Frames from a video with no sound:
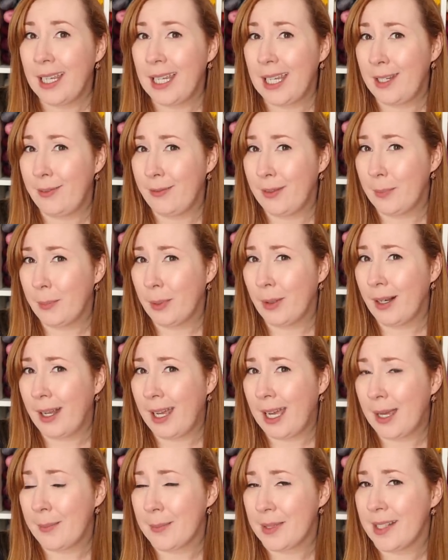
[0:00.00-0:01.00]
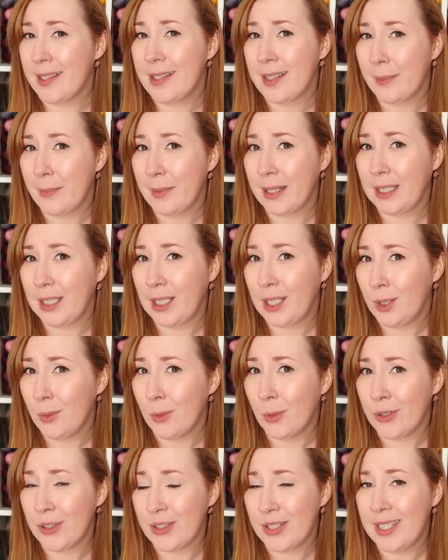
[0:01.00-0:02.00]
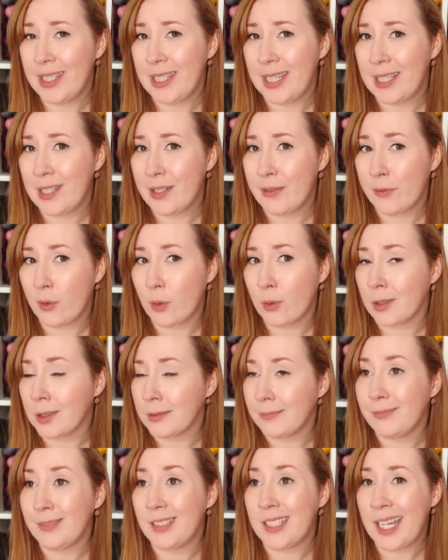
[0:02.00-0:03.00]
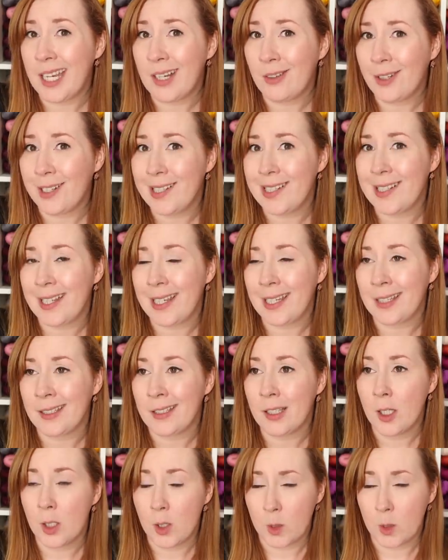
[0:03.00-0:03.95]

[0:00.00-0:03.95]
if it perhaps is something that you want to knit for. Dare I say